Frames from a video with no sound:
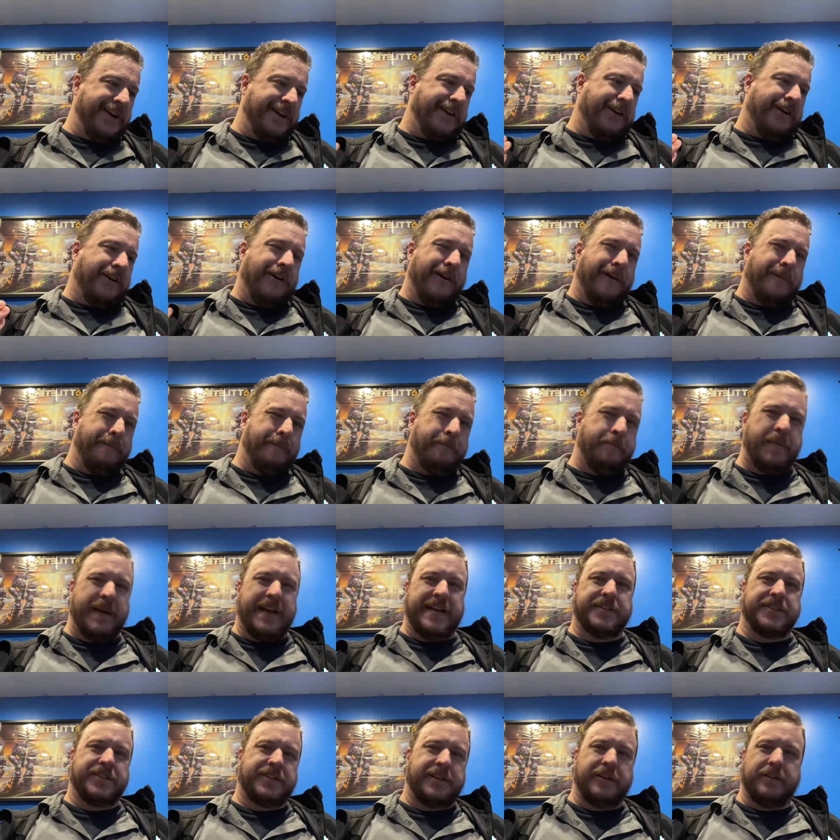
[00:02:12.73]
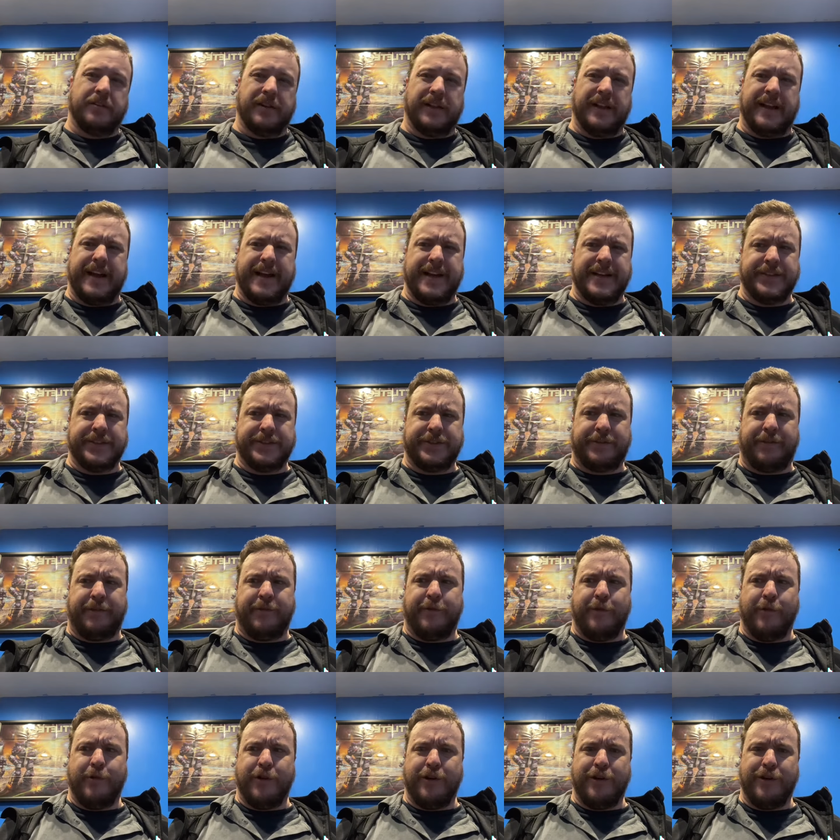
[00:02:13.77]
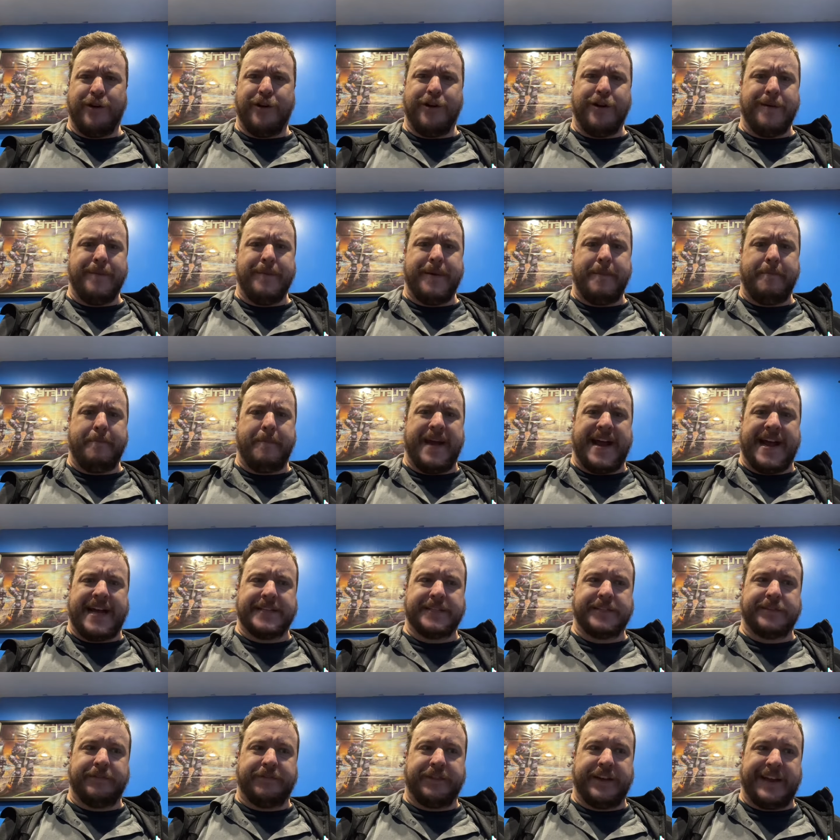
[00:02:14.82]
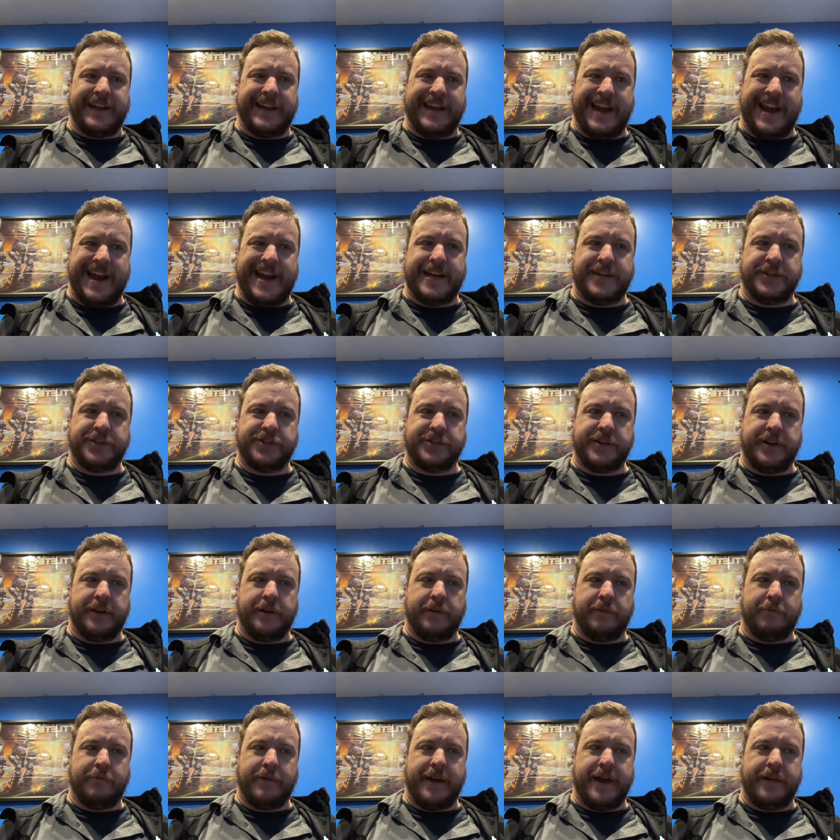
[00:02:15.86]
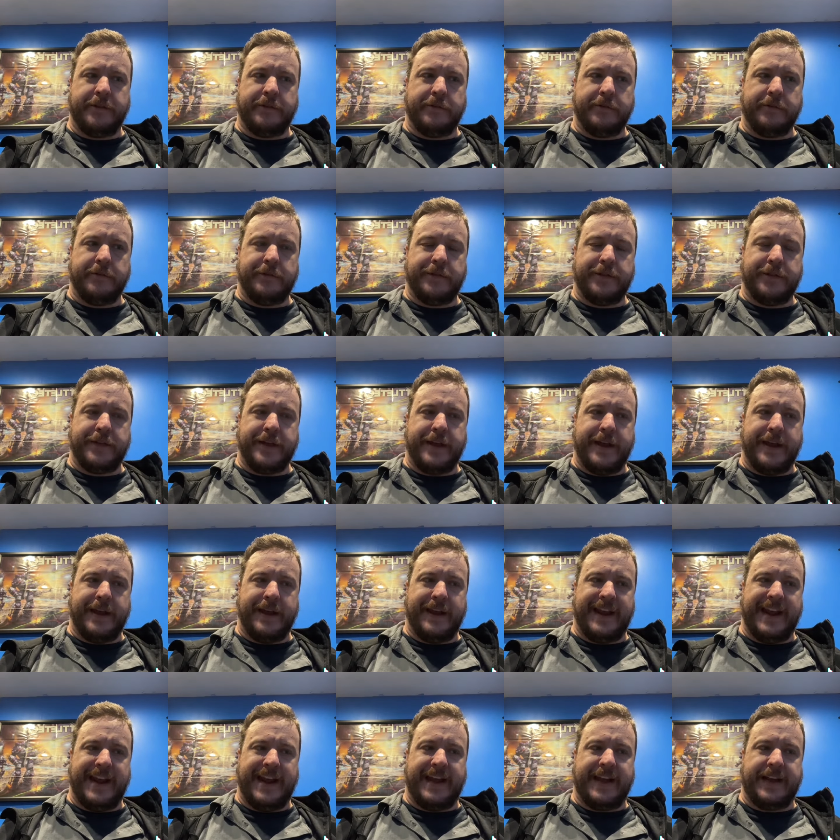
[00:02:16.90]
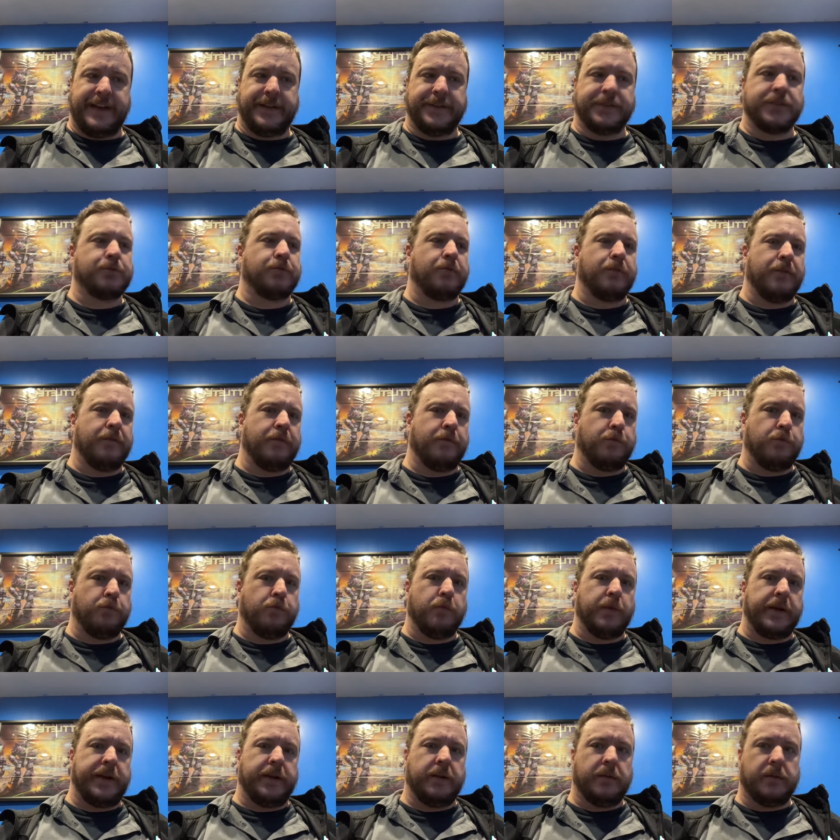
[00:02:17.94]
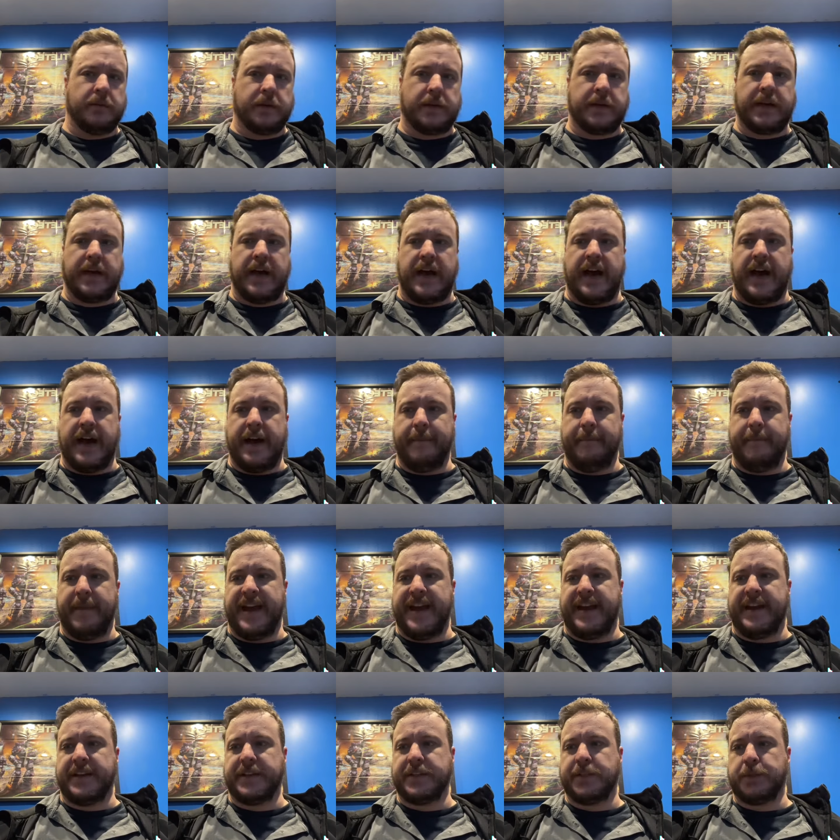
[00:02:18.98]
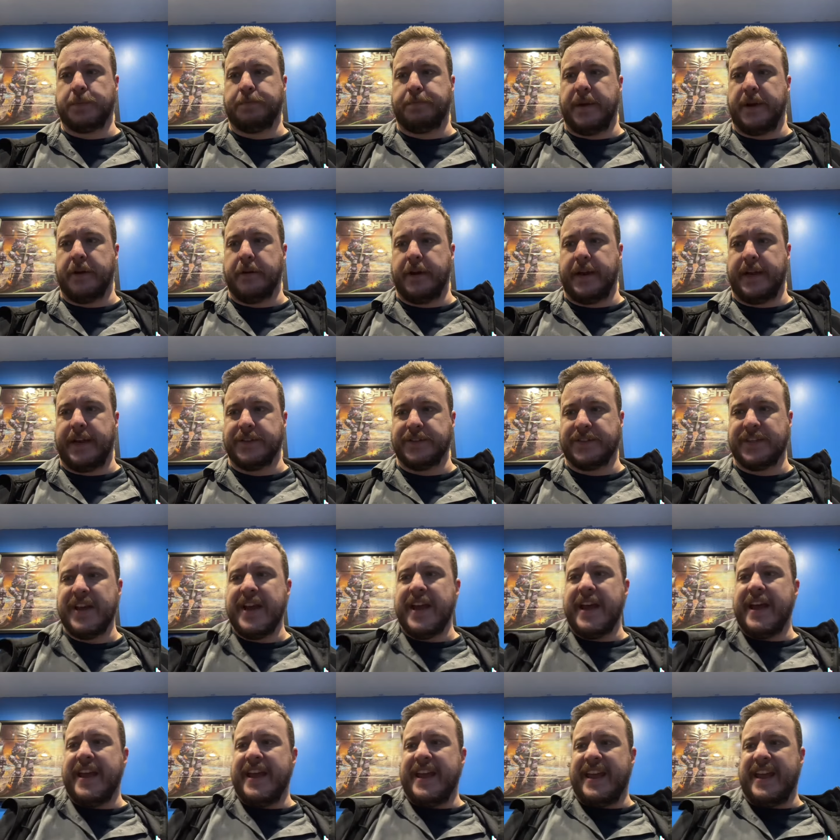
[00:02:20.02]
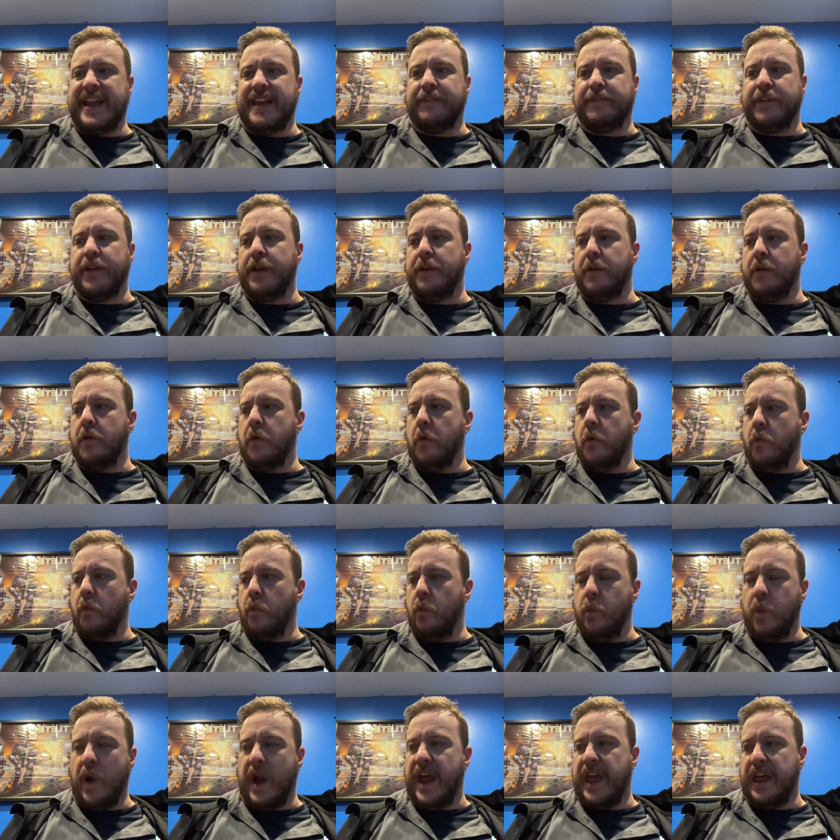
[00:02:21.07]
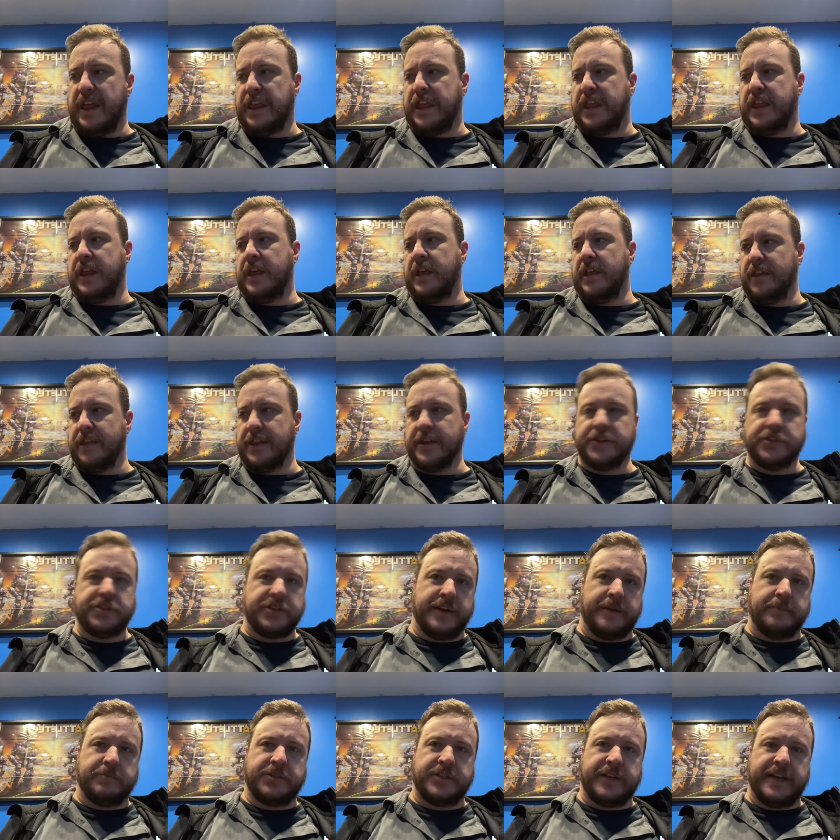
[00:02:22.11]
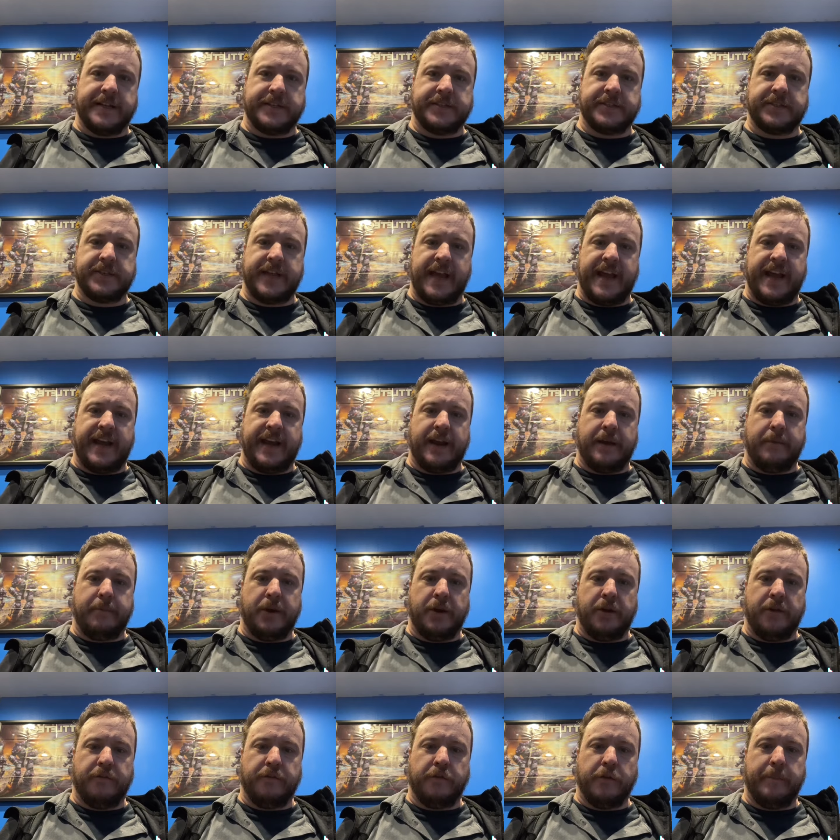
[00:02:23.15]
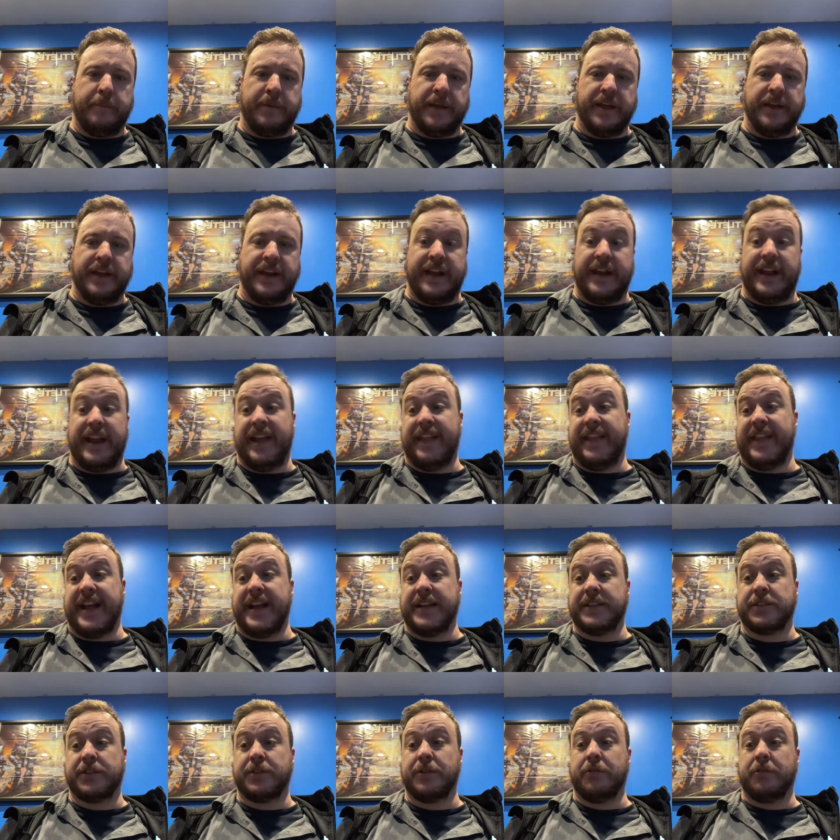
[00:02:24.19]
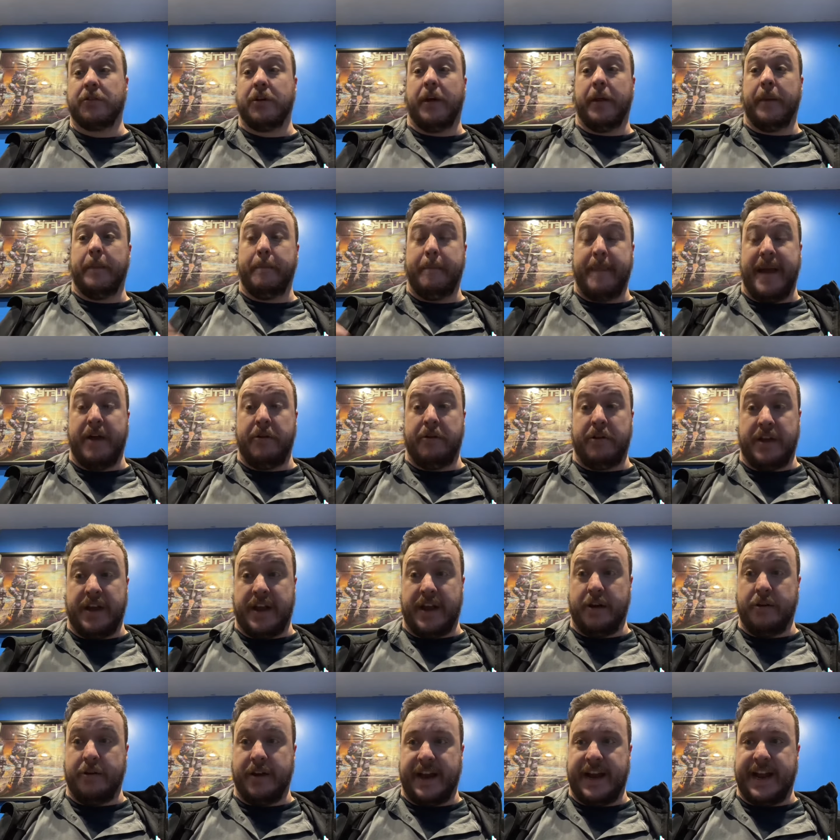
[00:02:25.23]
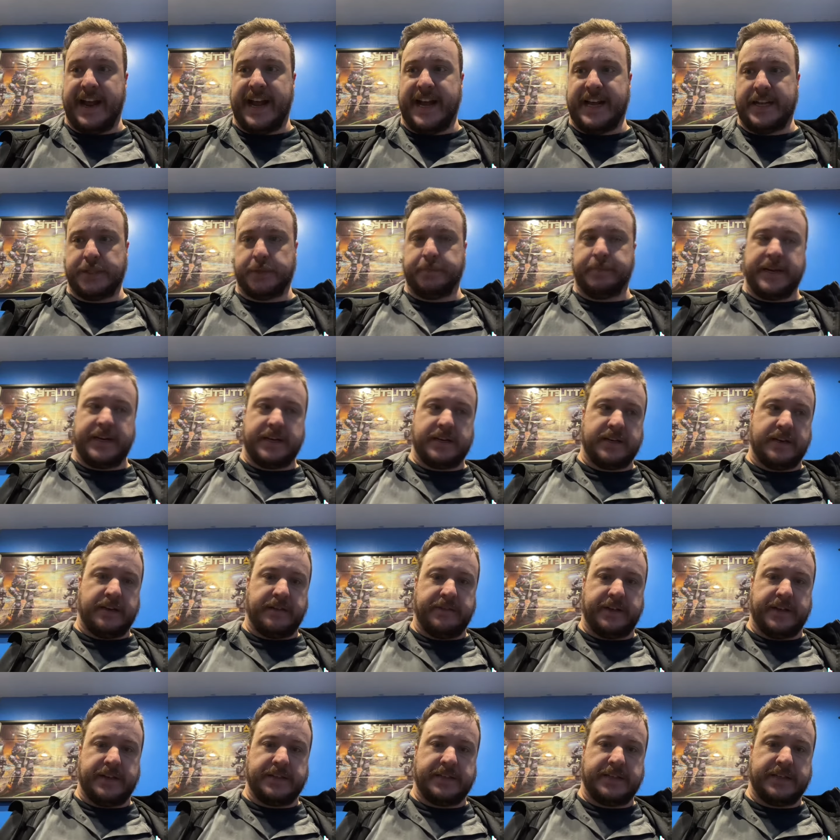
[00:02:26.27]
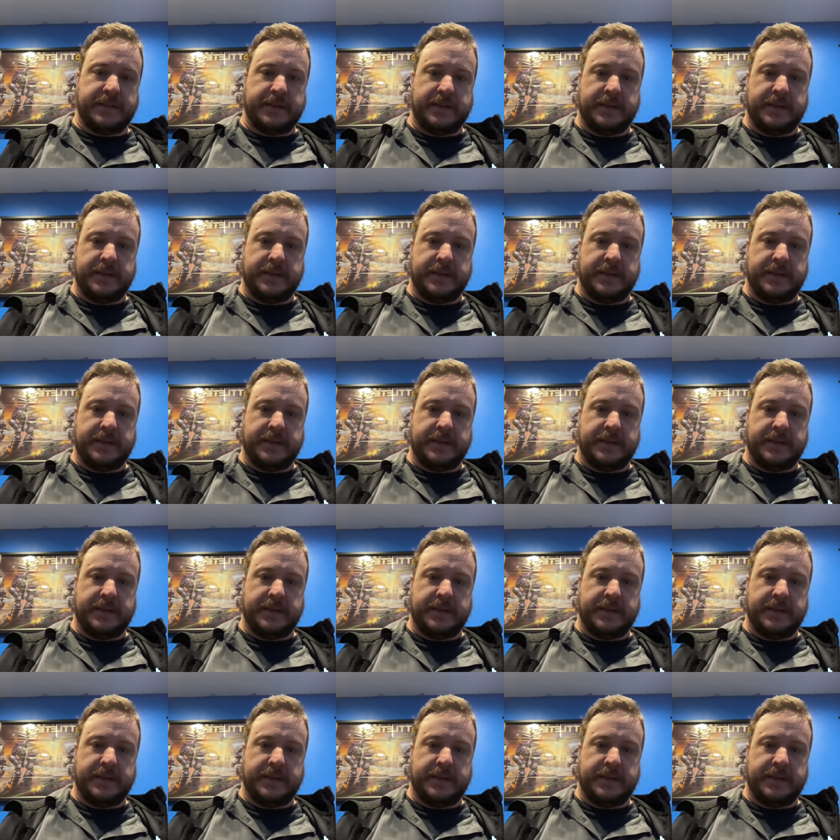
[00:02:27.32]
are best utilized for urban pacification rather than any sort of real combat experience, even with the jump jets aiding maneuverability in that so-called mountaineering aspect of it.